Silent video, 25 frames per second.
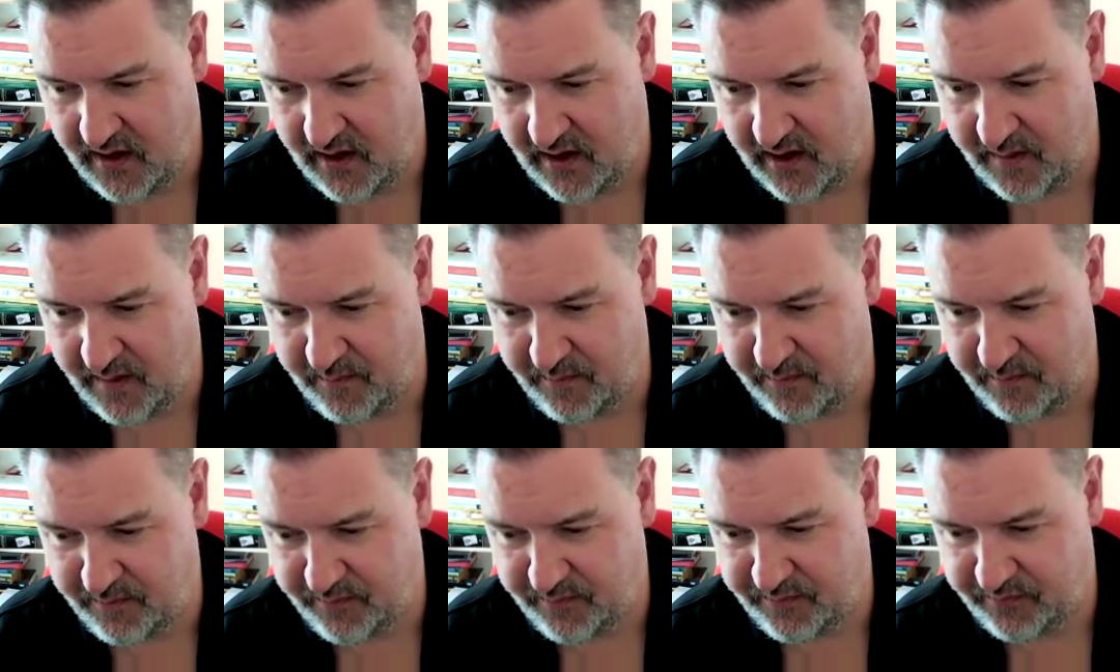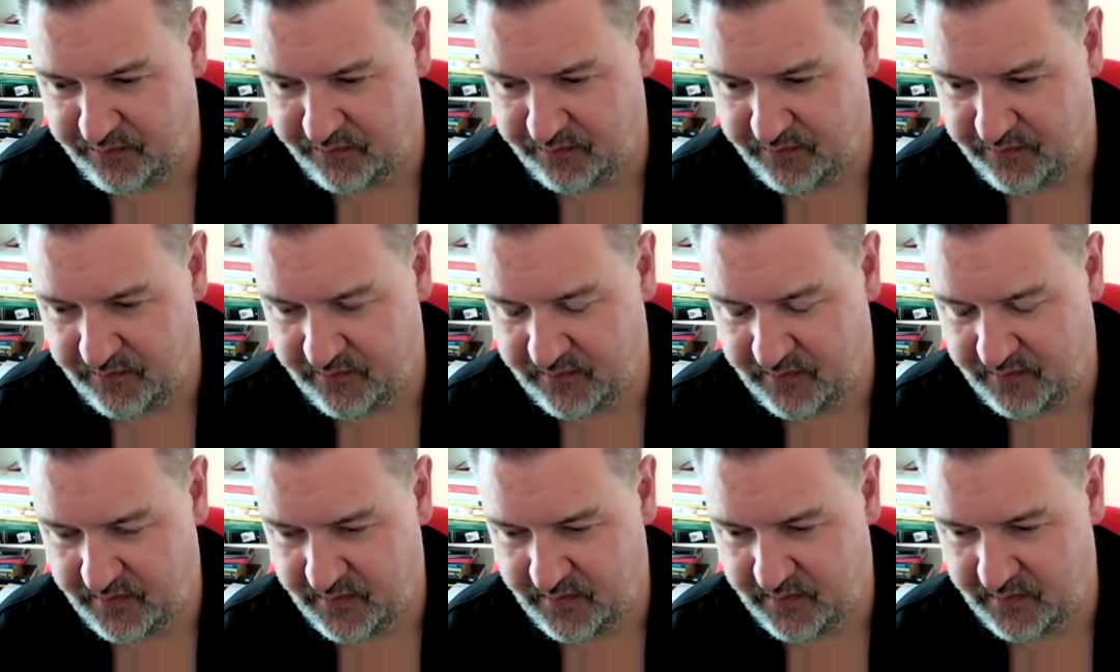um,
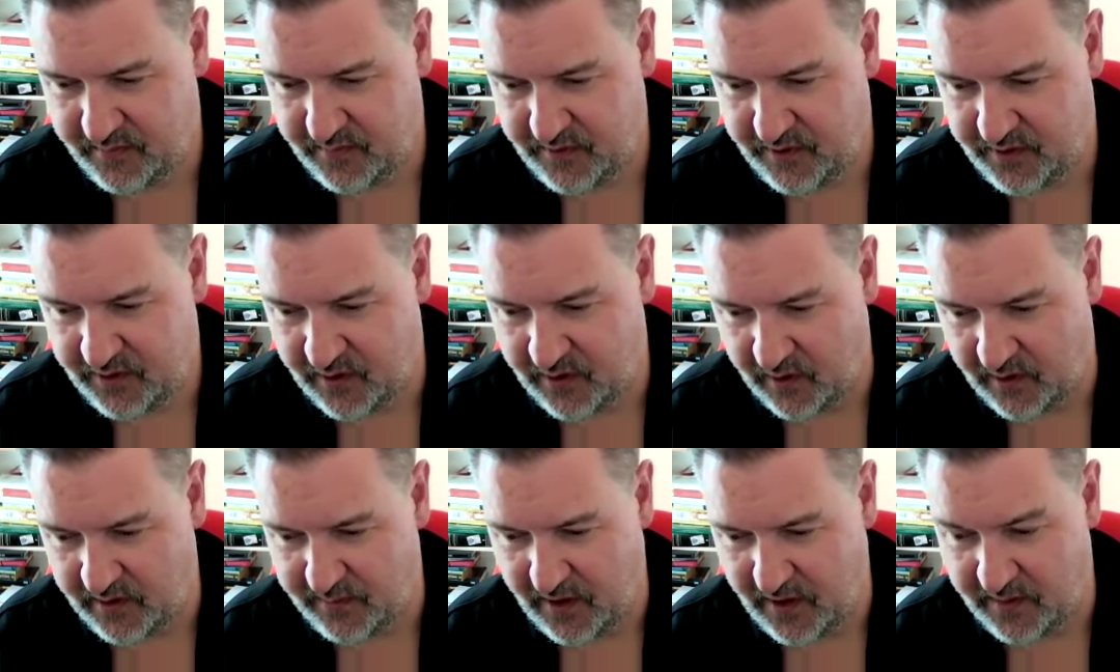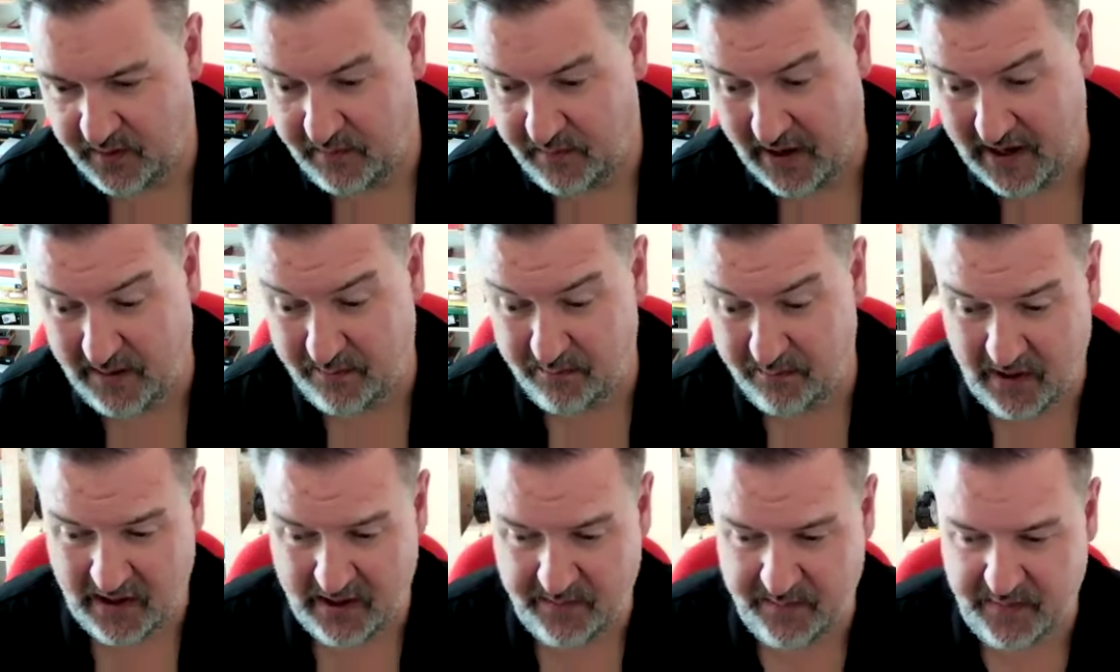you know, and,
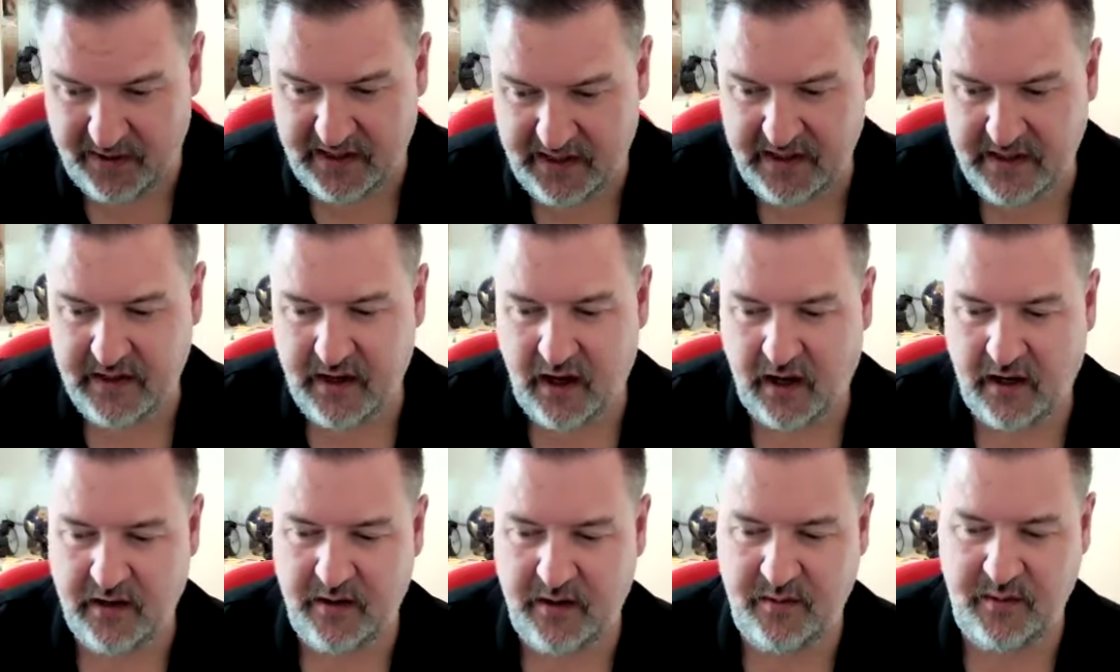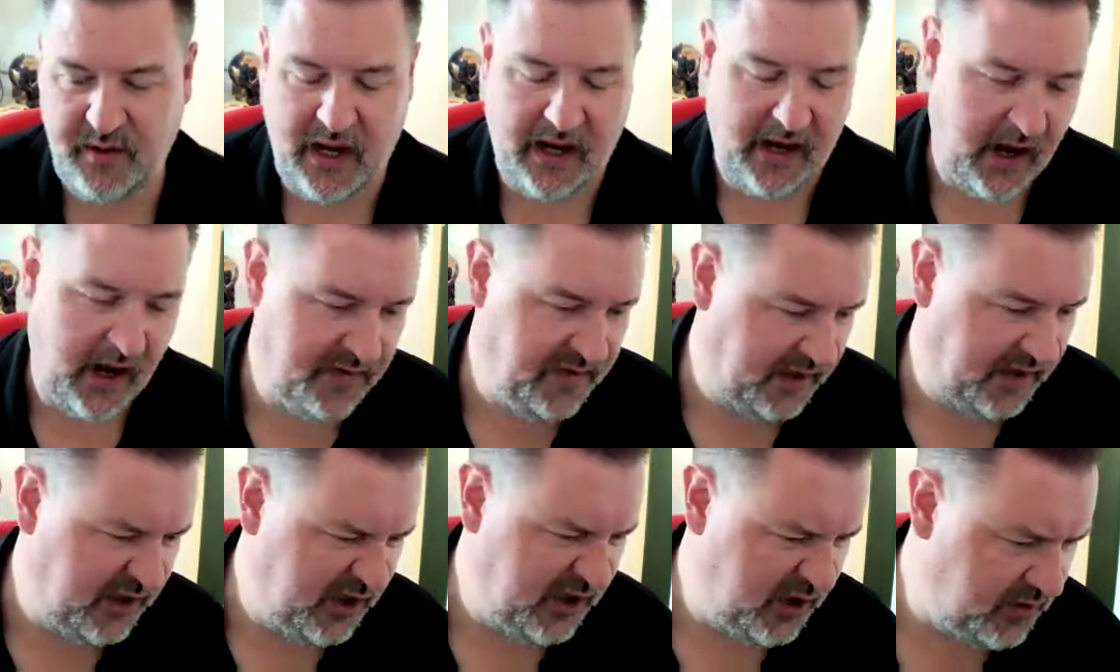may, maybe, uh, yeah, I
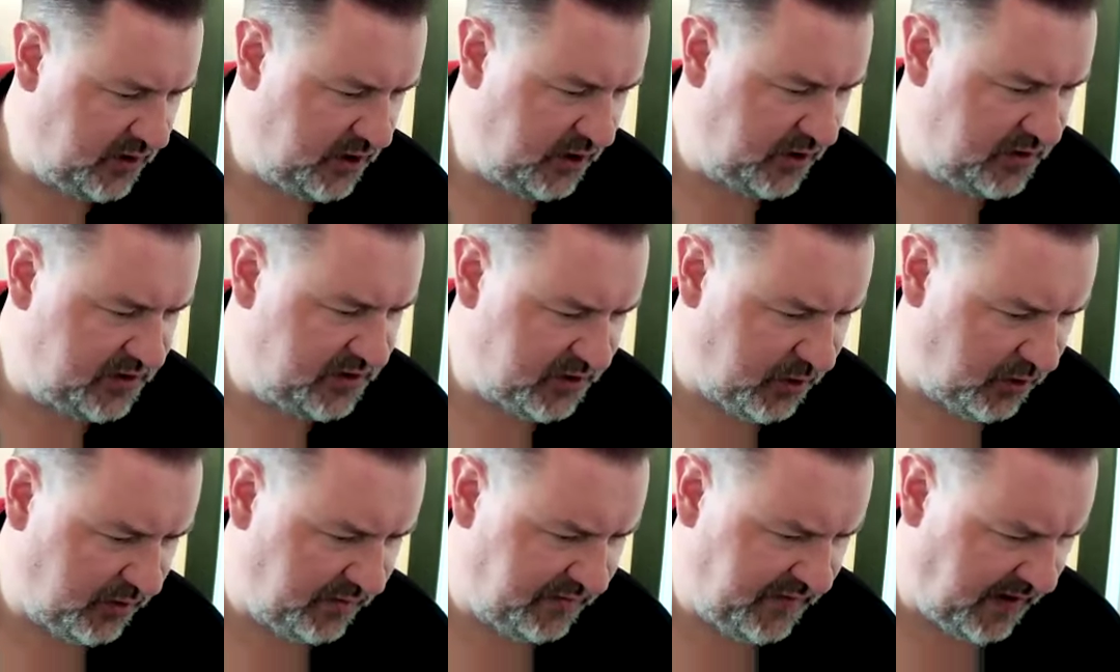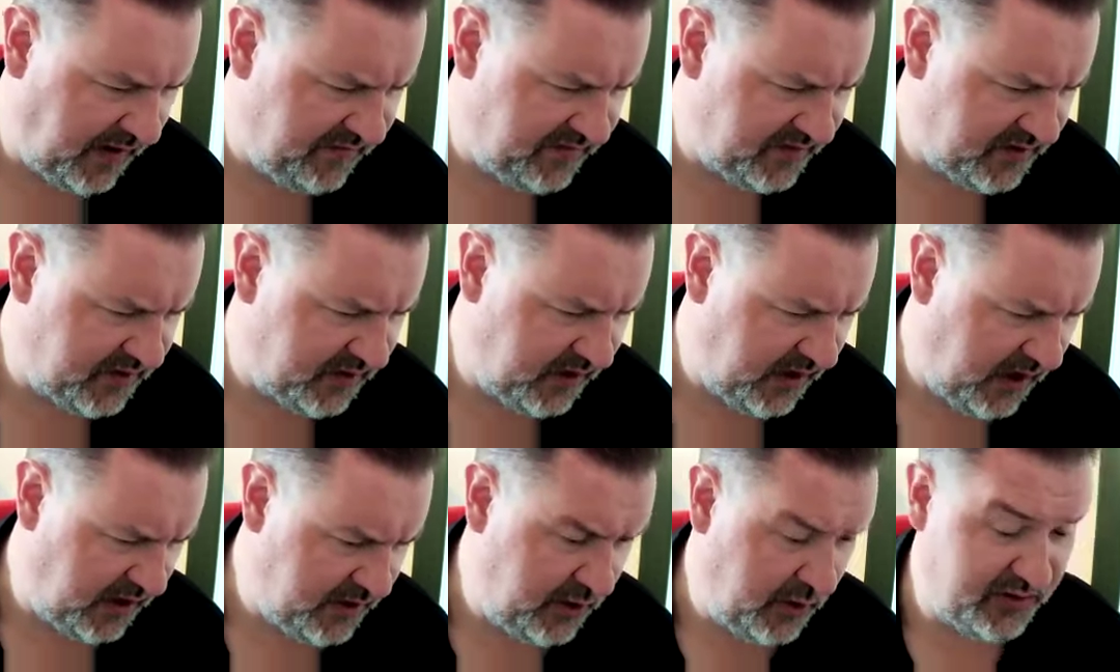think you you sort of have
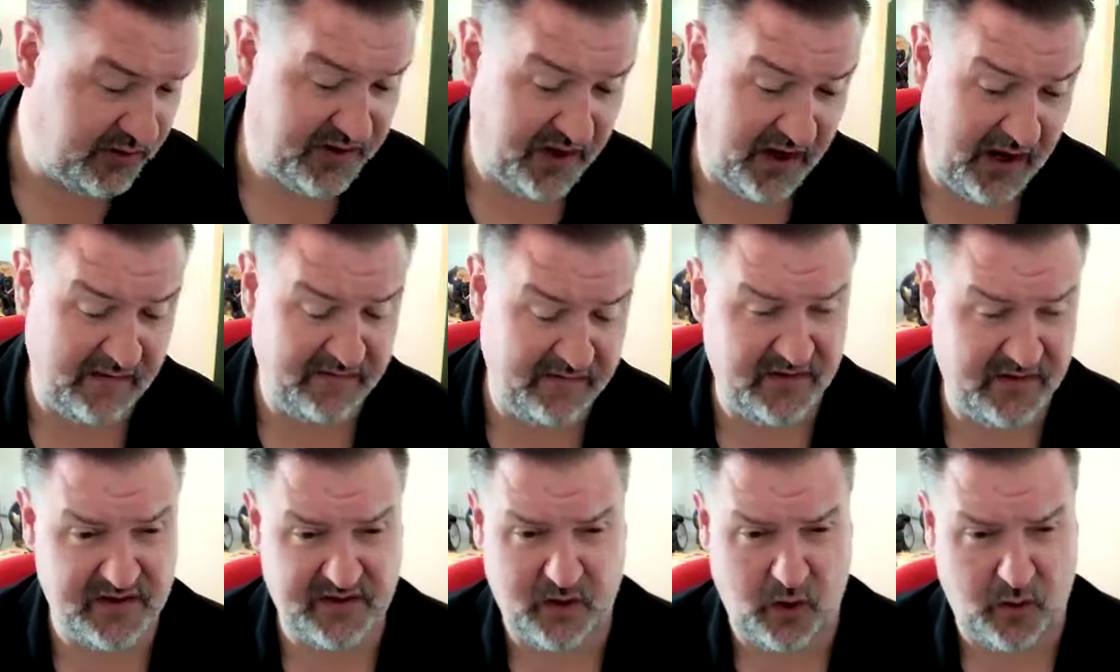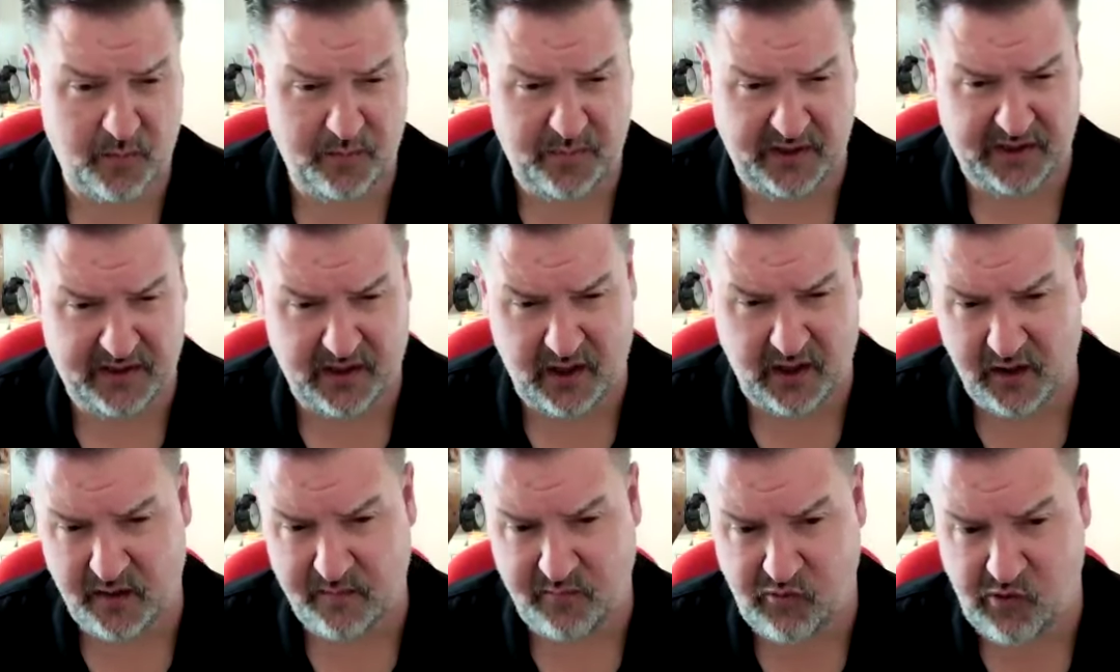to, and you also have to stop being
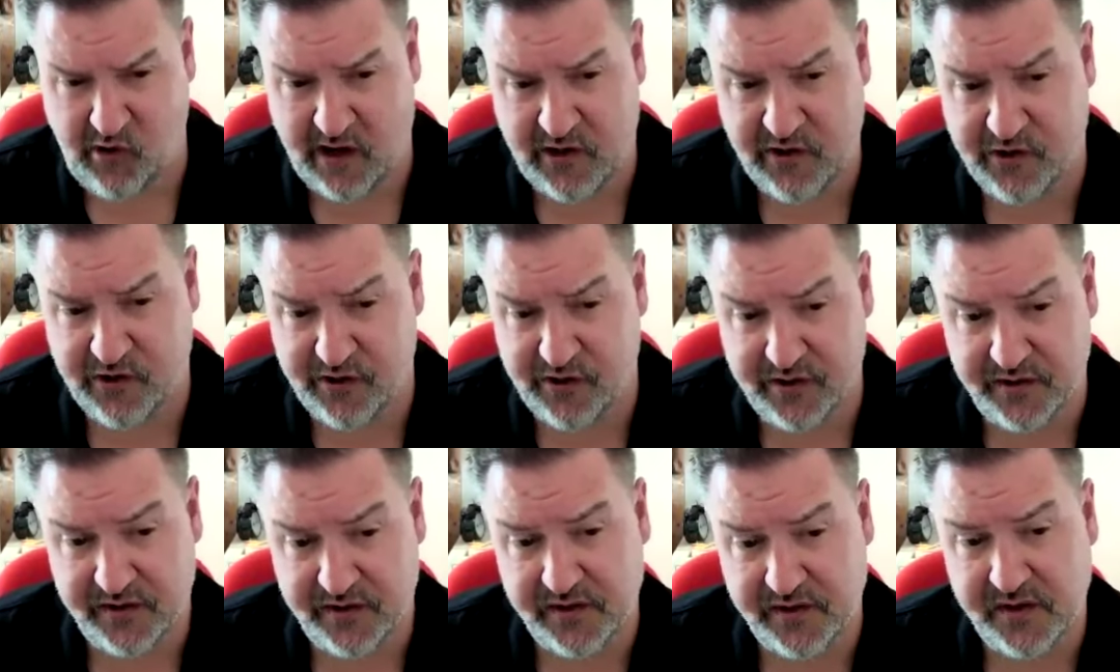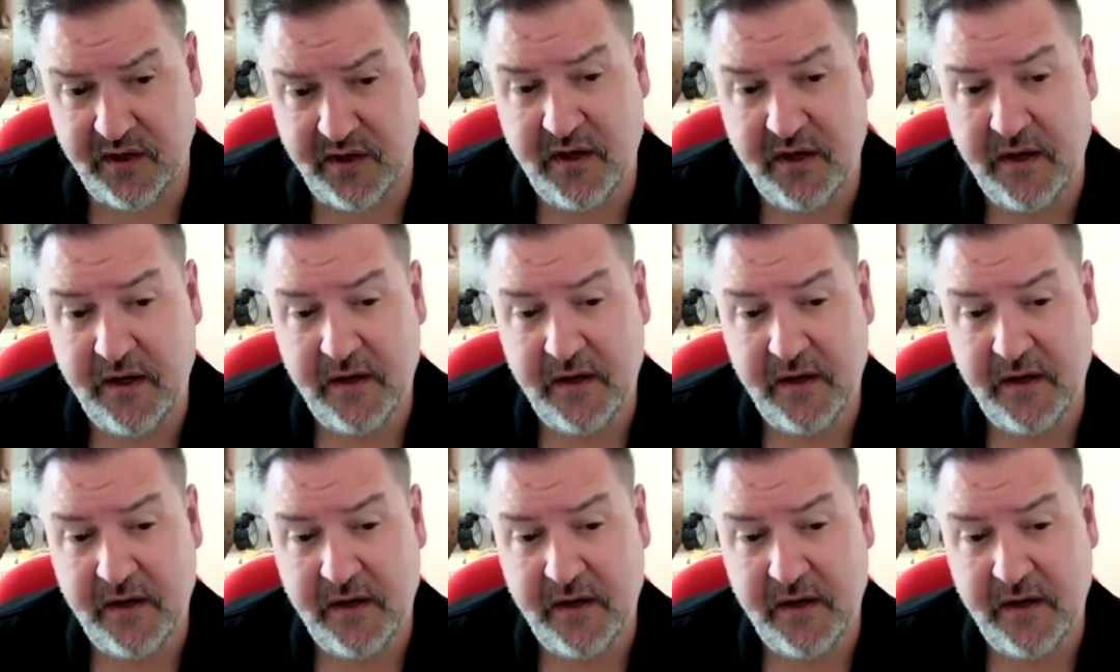kind of precious